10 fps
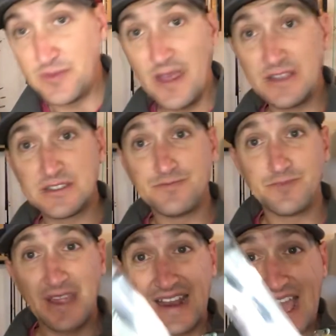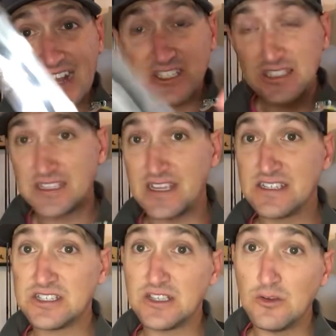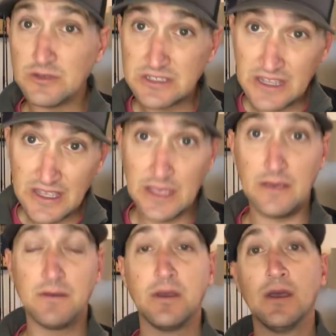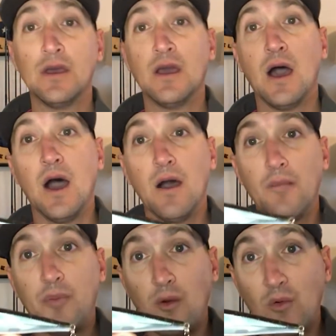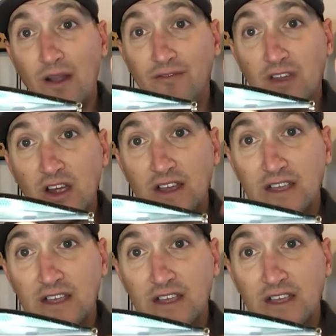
baits, it actually says slow sinking. But what I've done